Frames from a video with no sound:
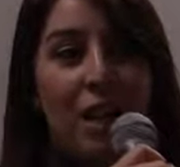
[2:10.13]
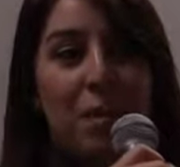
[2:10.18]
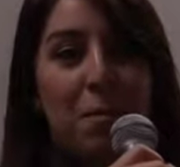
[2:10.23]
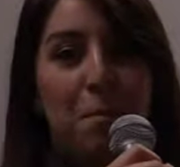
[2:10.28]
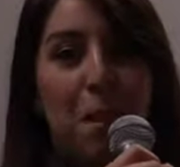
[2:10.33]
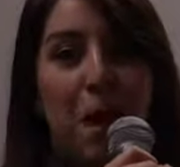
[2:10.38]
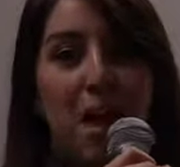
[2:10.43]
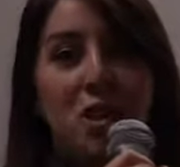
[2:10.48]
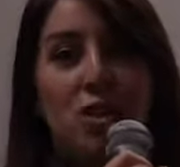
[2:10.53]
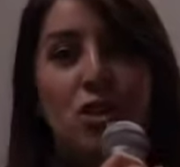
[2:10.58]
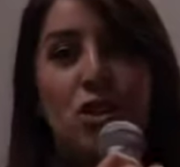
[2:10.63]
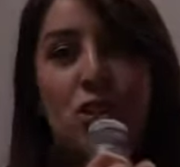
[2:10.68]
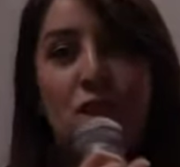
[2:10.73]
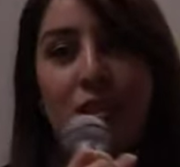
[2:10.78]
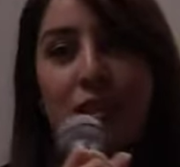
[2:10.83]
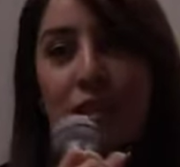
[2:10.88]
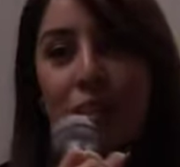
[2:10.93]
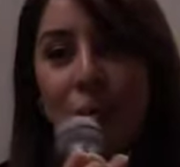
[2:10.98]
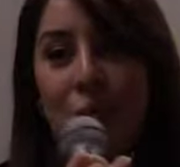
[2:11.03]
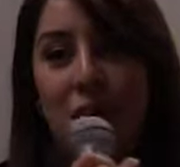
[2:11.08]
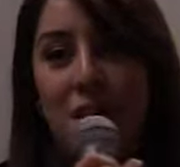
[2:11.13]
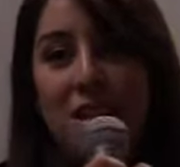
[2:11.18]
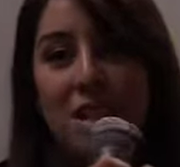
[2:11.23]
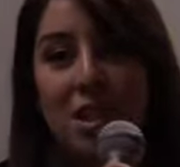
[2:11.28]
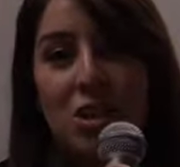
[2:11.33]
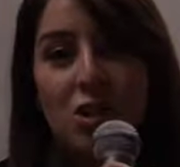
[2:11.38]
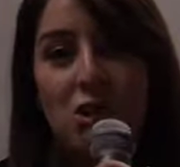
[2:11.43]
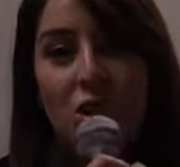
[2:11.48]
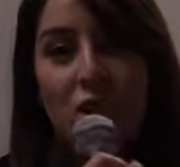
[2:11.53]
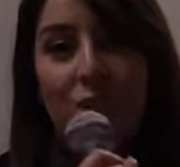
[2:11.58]
and patient with the
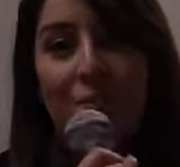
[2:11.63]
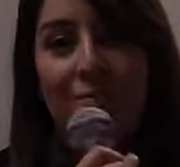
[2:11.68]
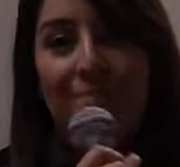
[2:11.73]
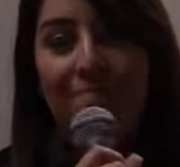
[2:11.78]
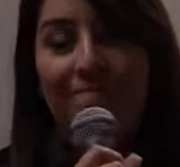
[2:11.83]
teacher.